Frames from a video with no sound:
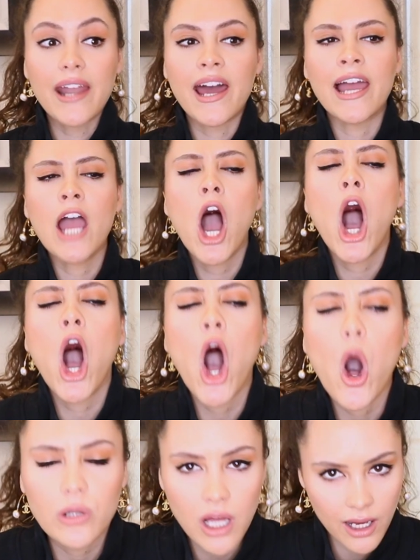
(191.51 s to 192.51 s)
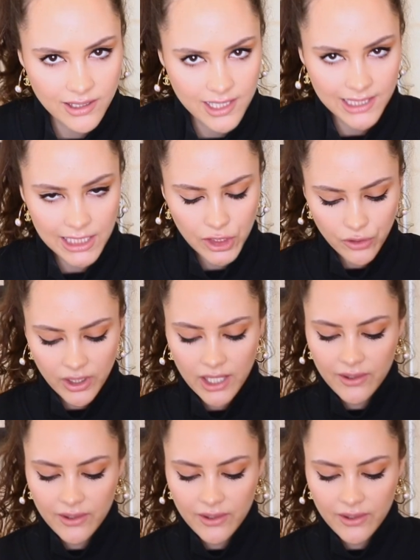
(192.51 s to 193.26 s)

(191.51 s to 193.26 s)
And I wholeheartedly agree.